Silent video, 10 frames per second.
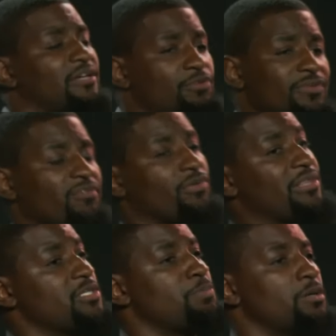if you've never read
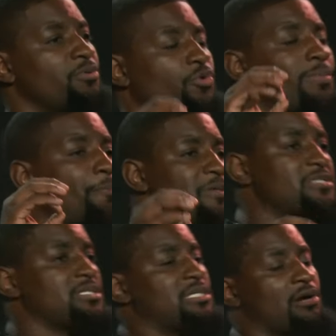this book before by Pete
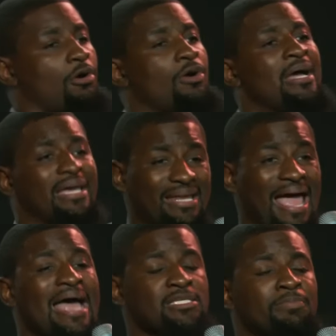Scazzero, it
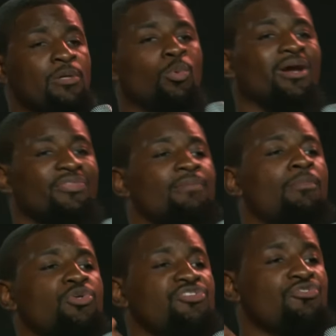has been one of the
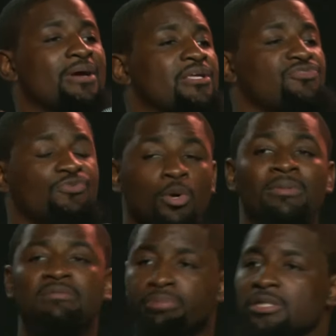most
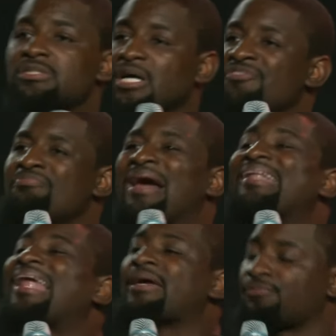transforming books of my
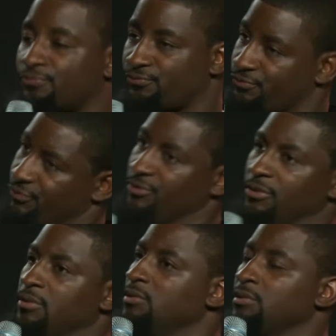life.
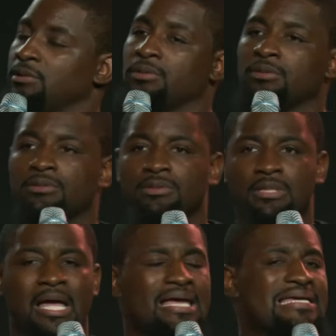
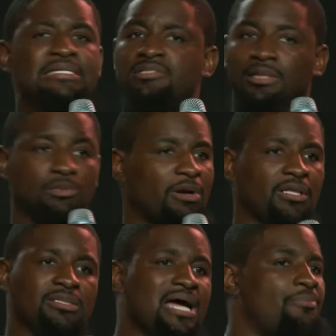Easily one of
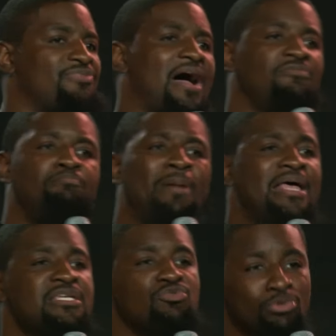the top five
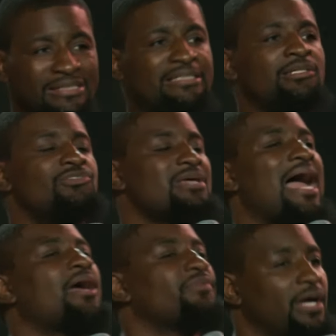best reads I
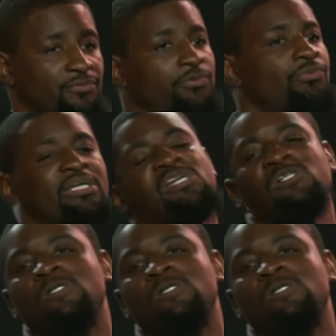have ever read.